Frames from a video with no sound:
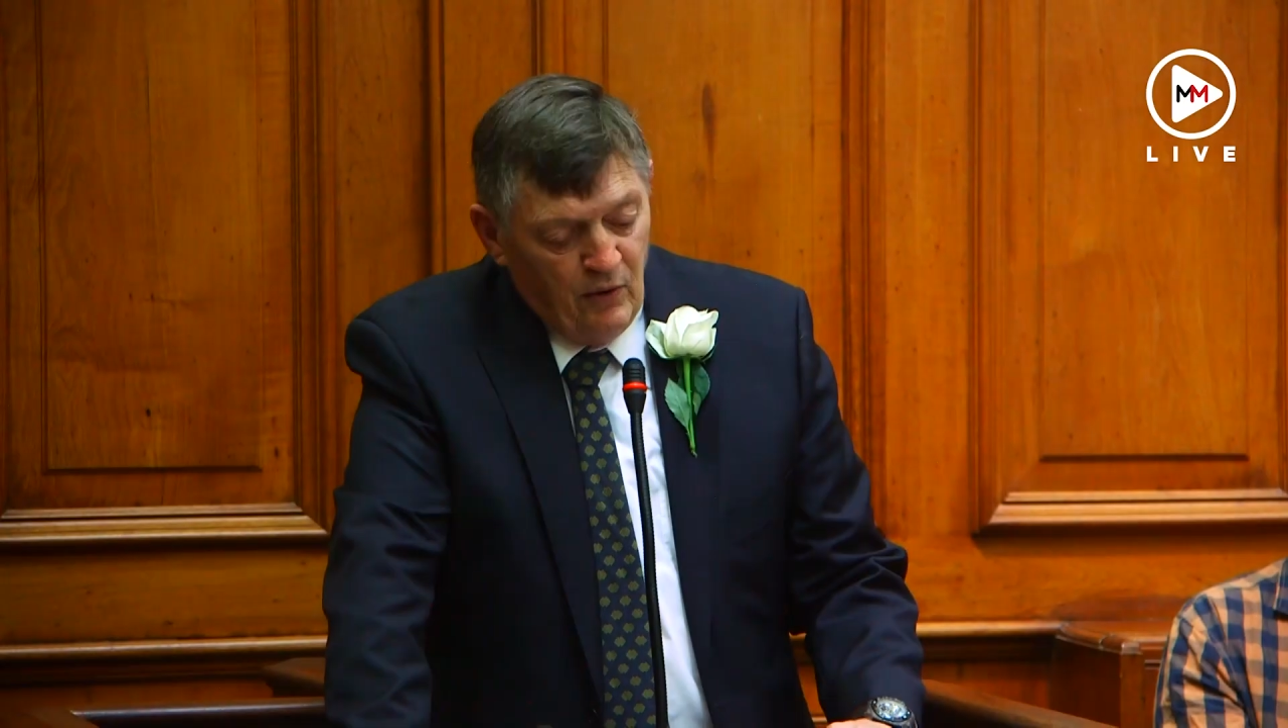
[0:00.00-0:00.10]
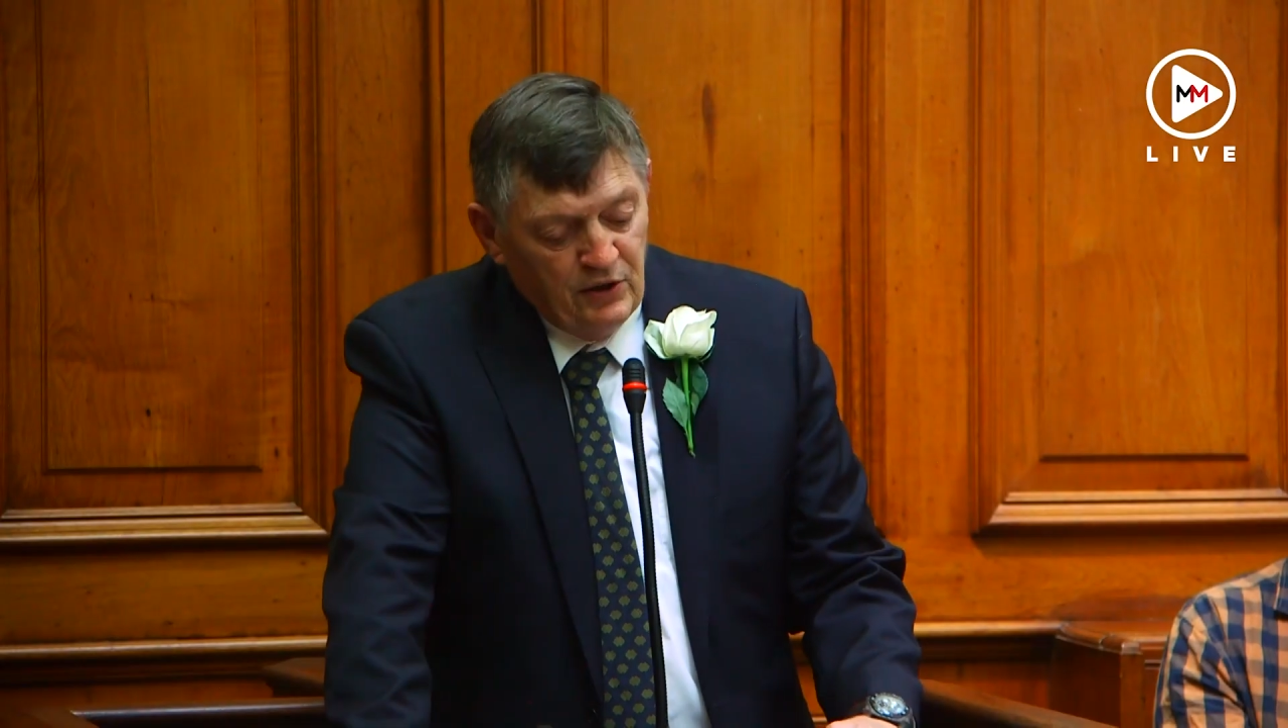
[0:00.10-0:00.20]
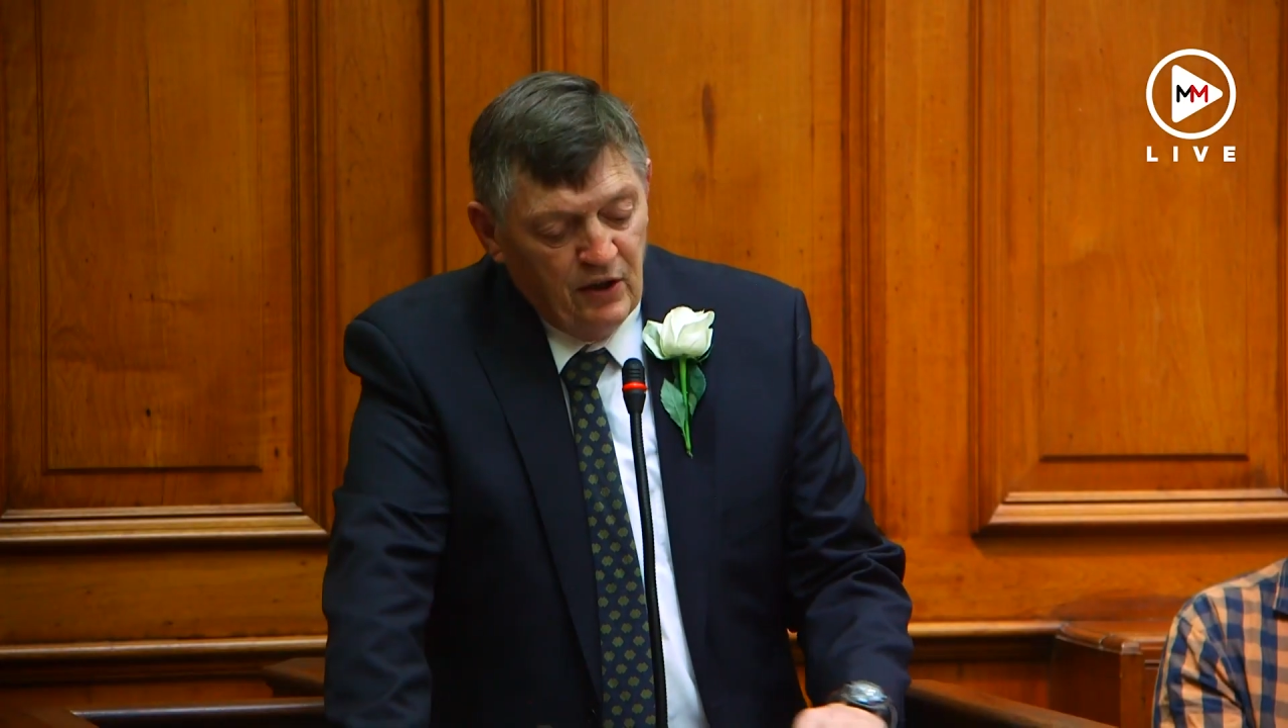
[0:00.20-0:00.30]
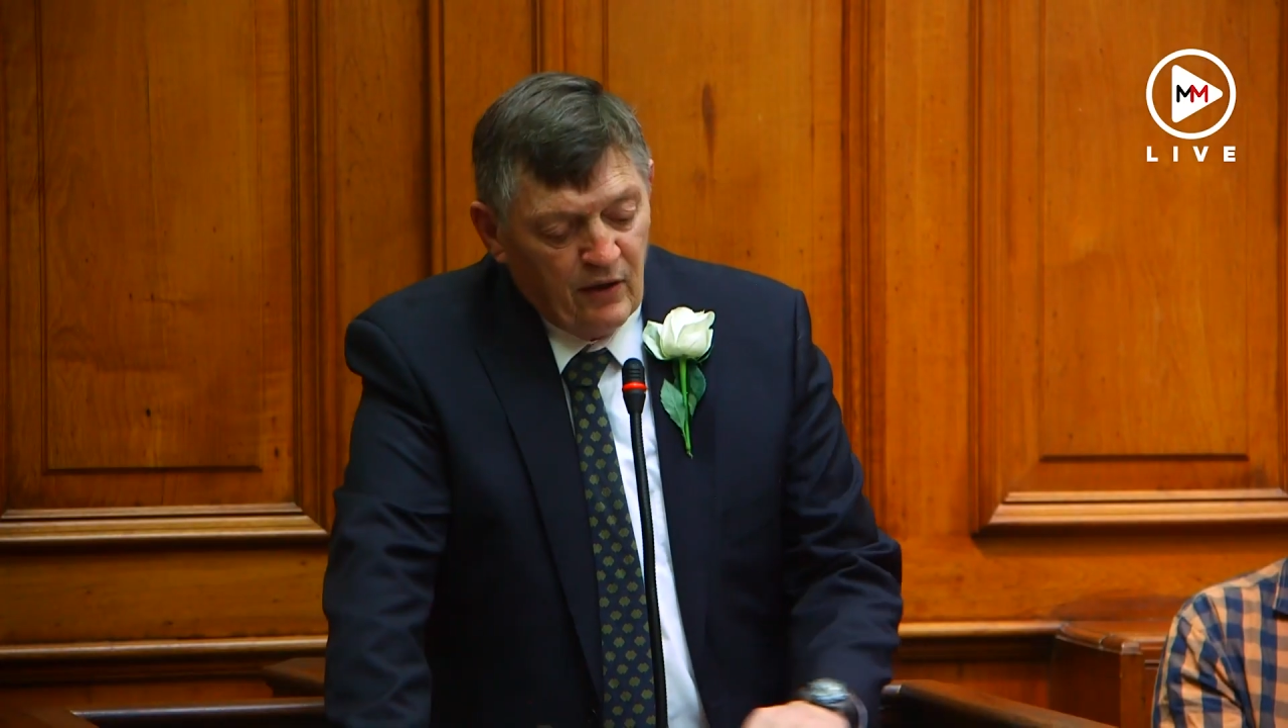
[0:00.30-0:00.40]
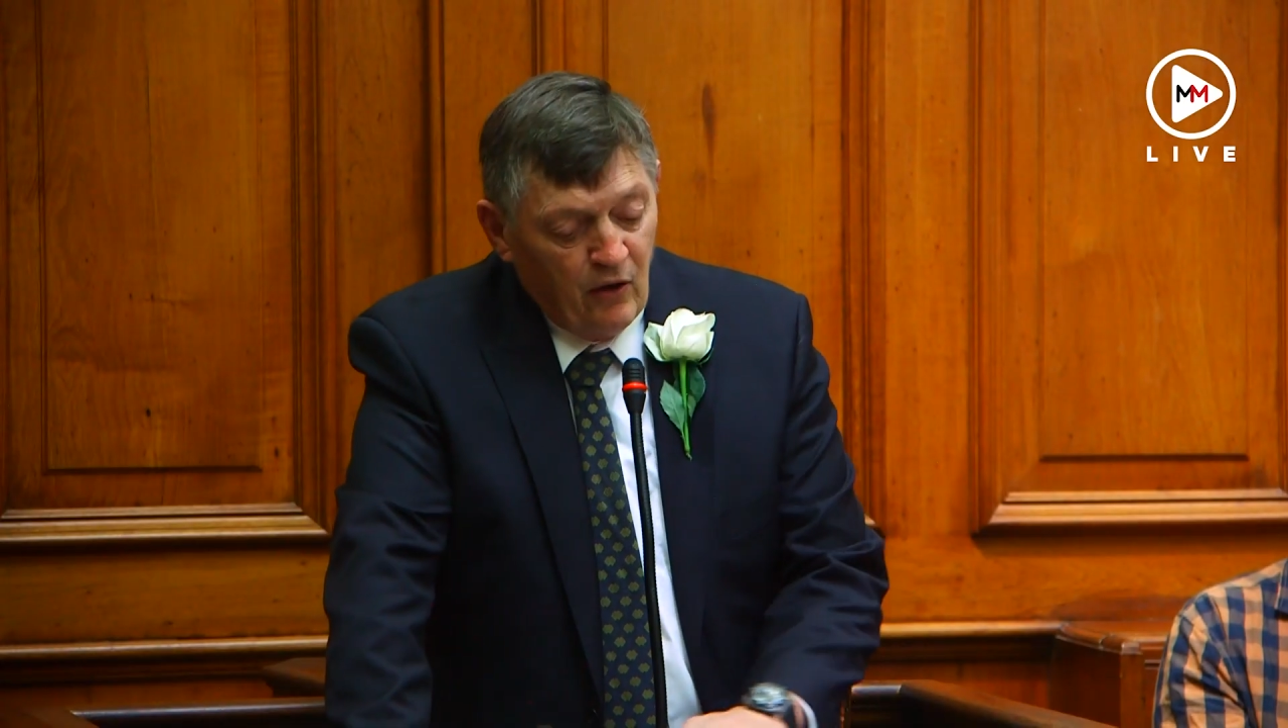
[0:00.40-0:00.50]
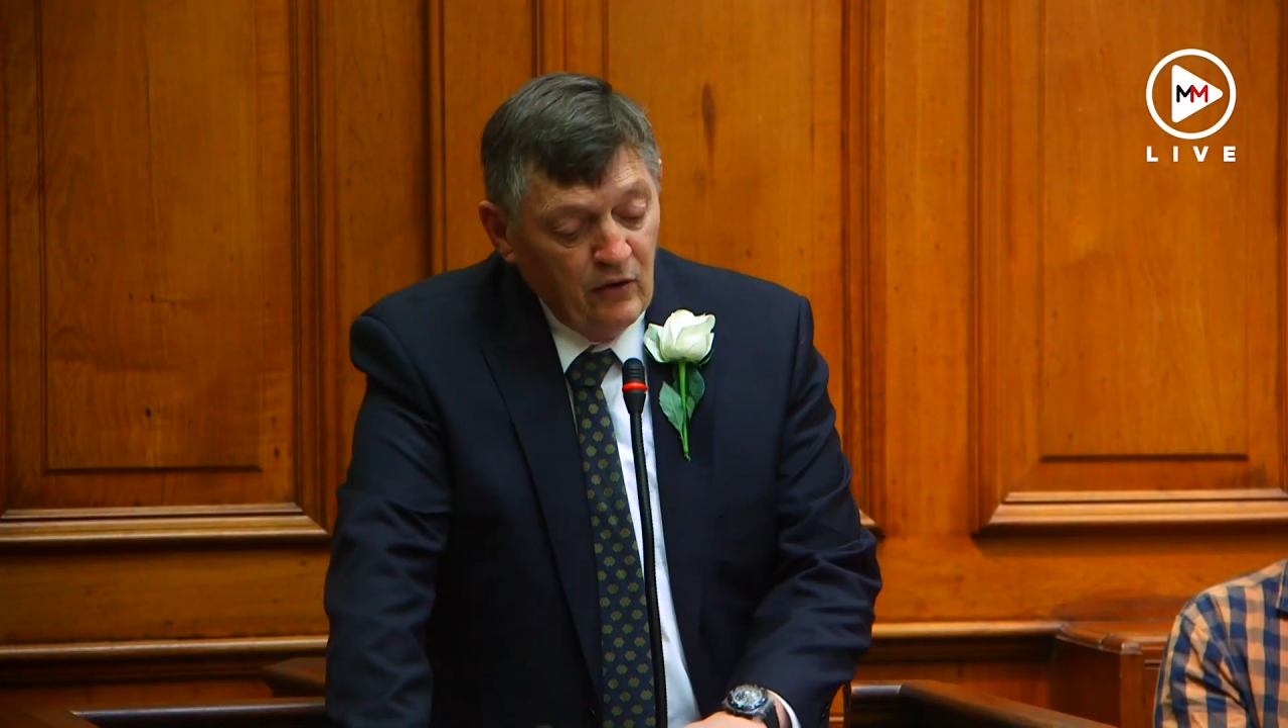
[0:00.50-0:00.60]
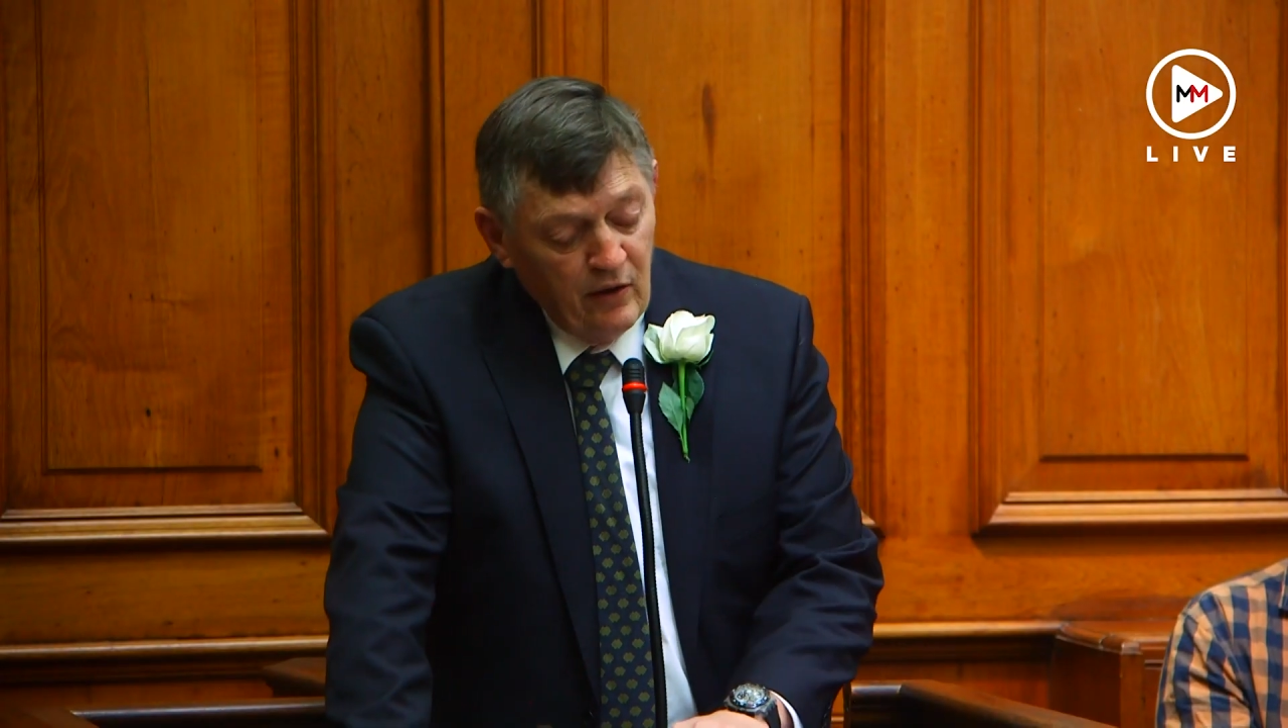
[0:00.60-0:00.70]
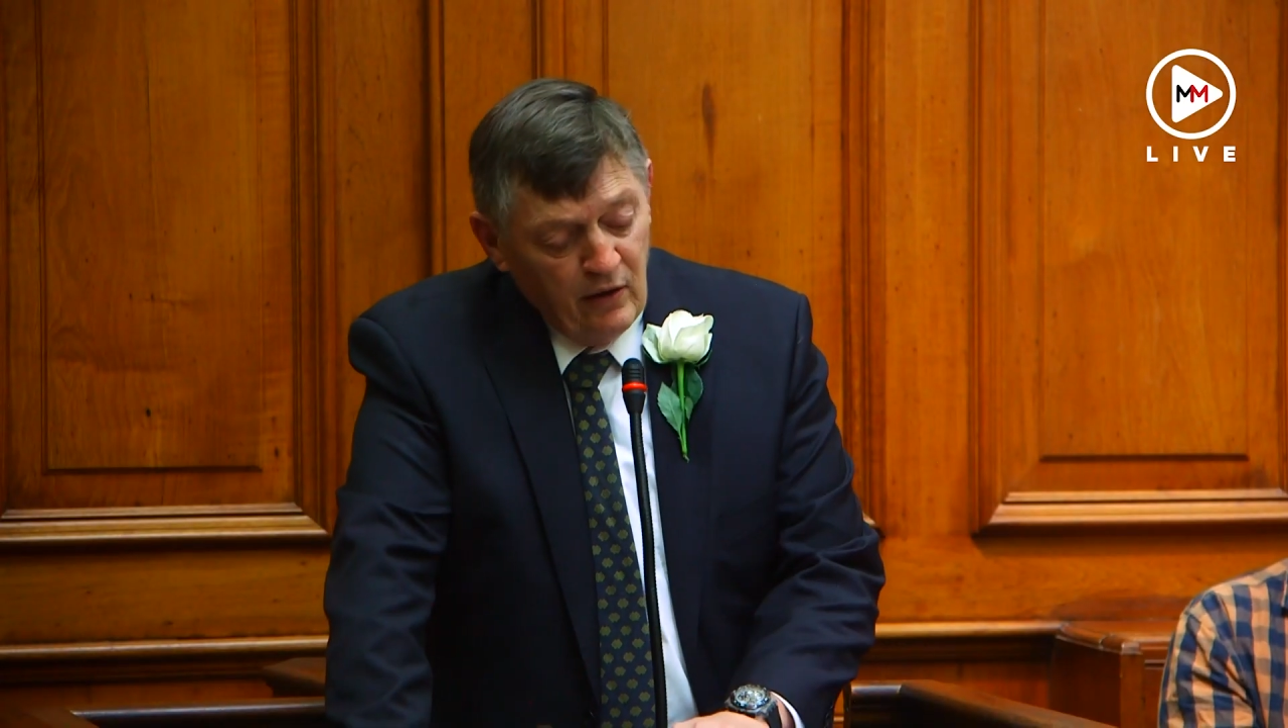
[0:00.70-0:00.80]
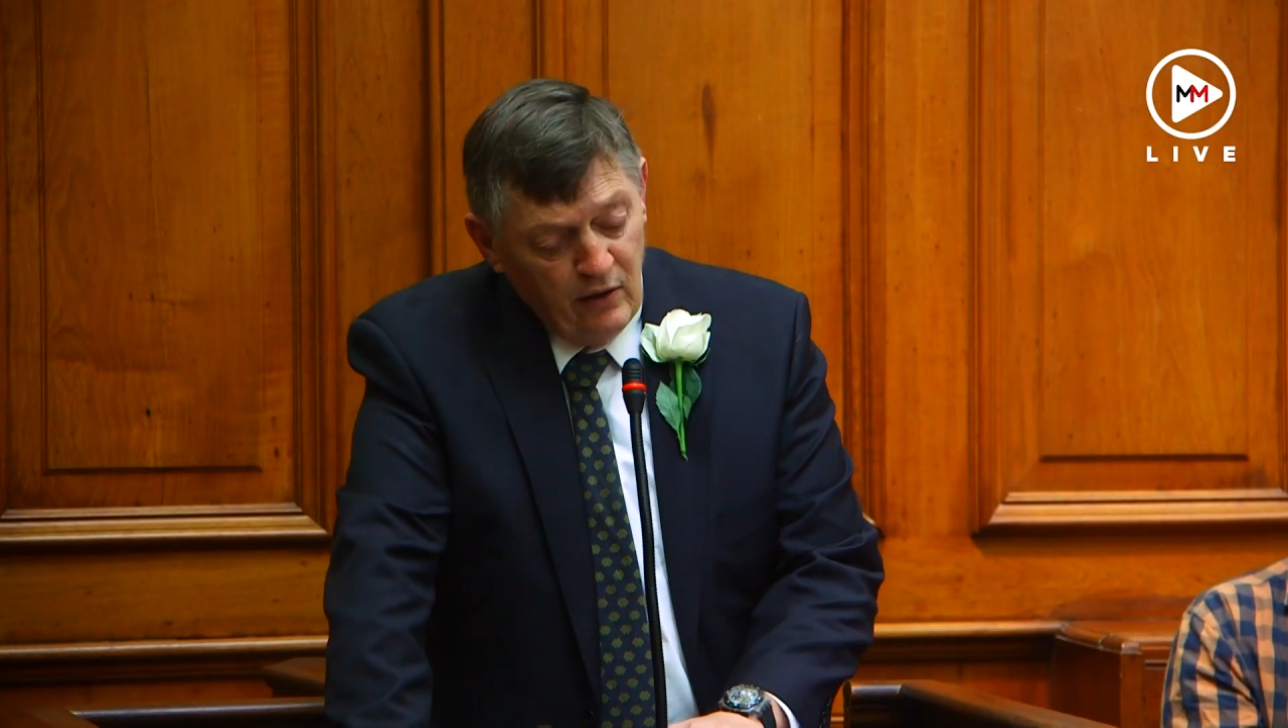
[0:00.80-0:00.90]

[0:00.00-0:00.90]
When she enrolled in the